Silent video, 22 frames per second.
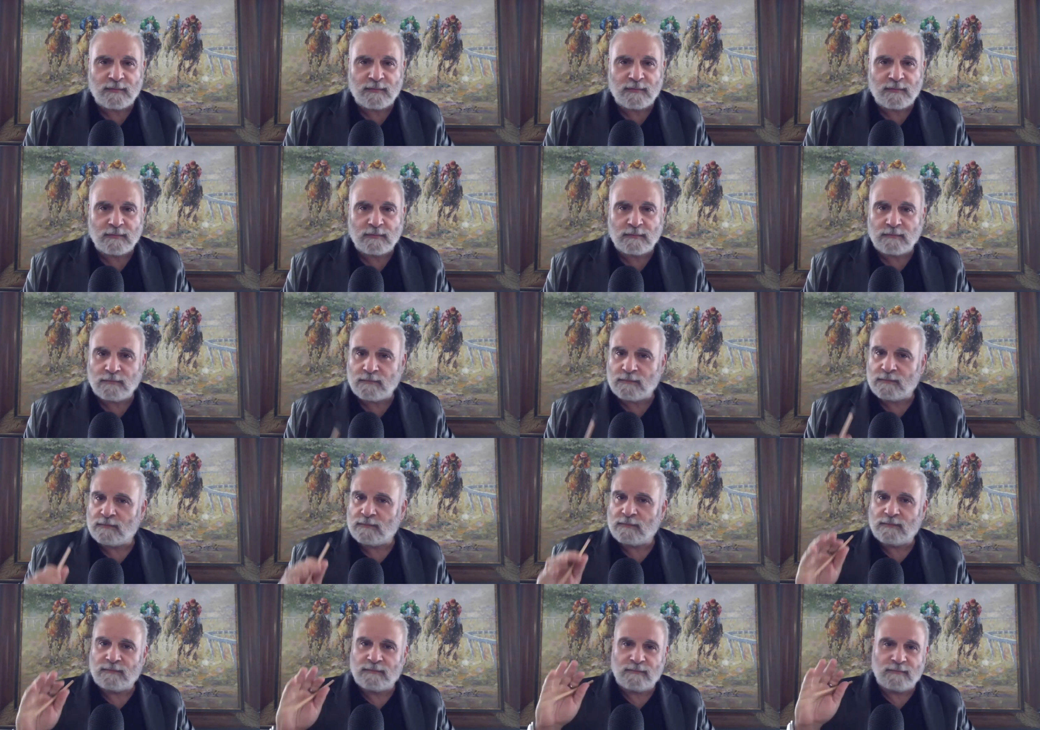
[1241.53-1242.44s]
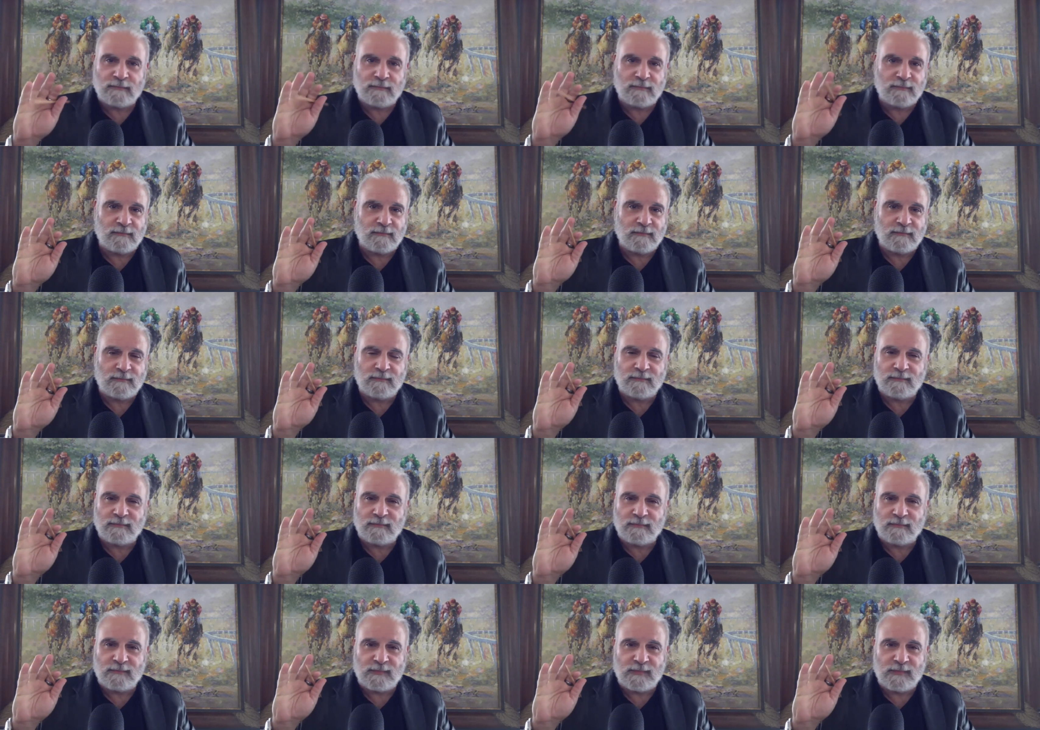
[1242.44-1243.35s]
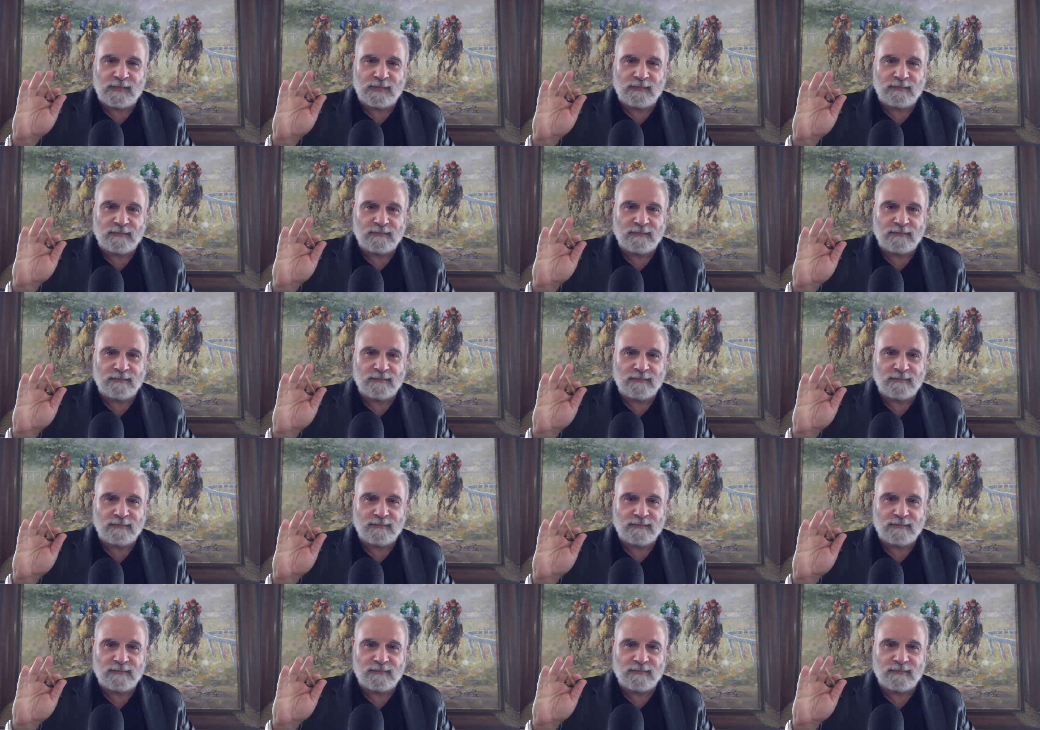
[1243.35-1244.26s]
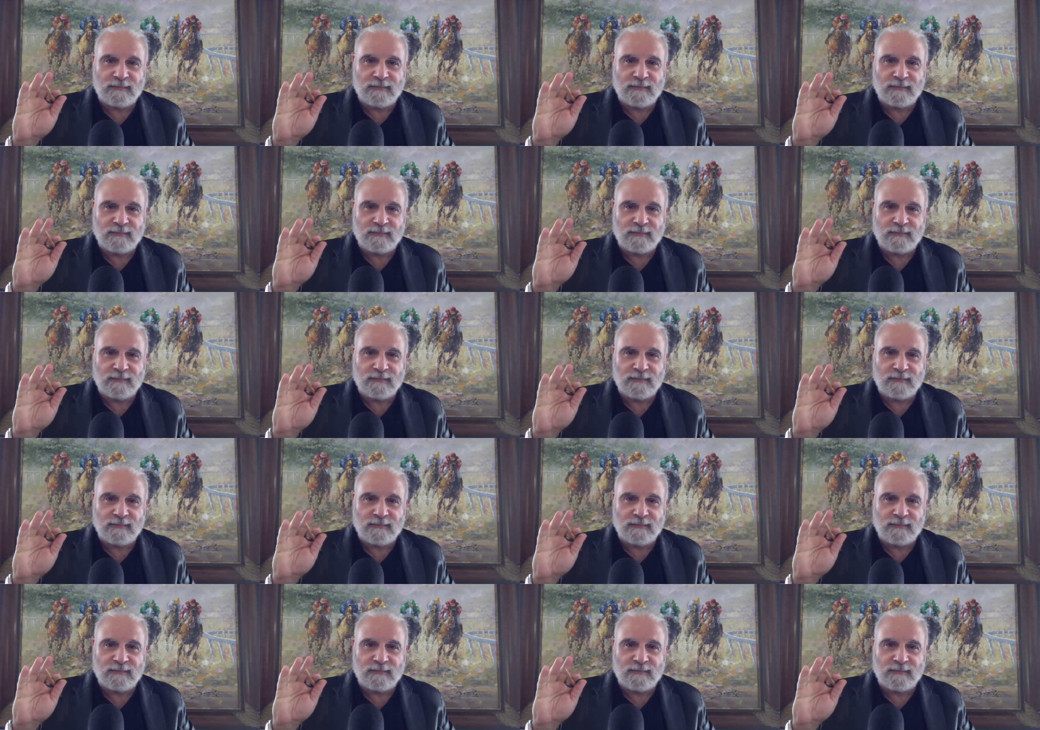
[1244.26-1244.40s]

Nothing is said.